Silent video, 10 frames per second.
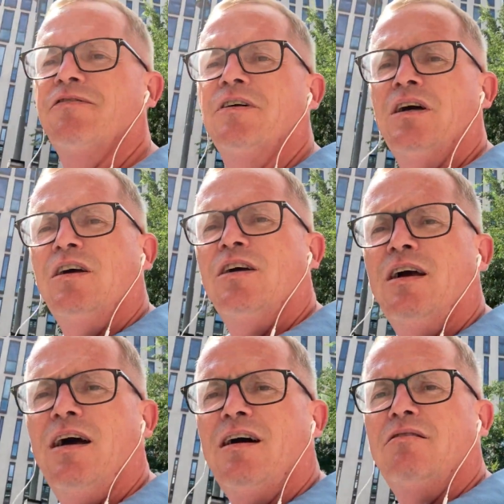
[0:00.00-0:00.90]
of
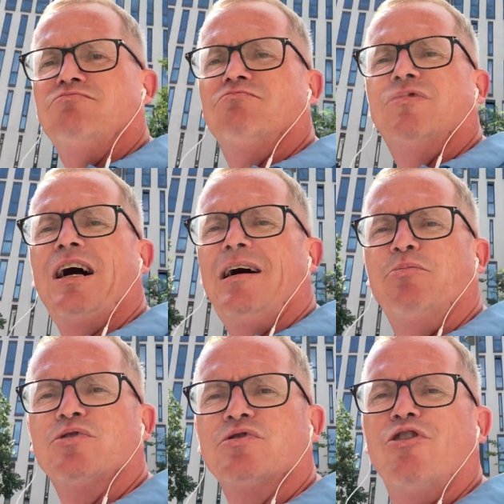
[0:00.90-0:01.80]
um,
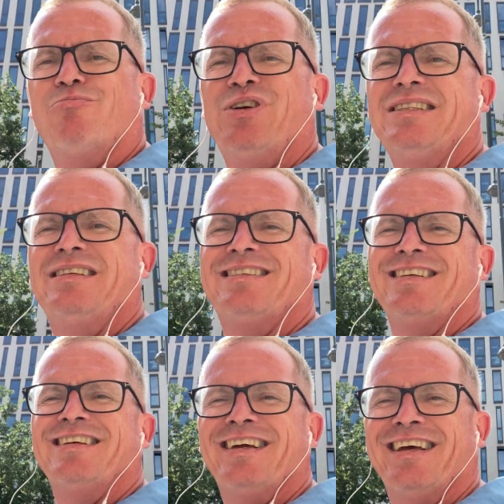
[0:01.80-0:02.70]
carbon
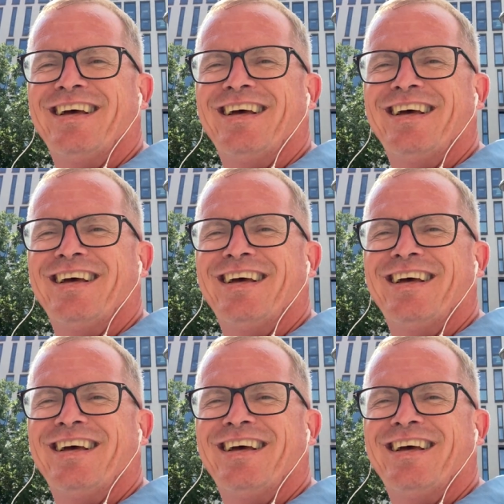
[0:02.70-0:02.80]
complicity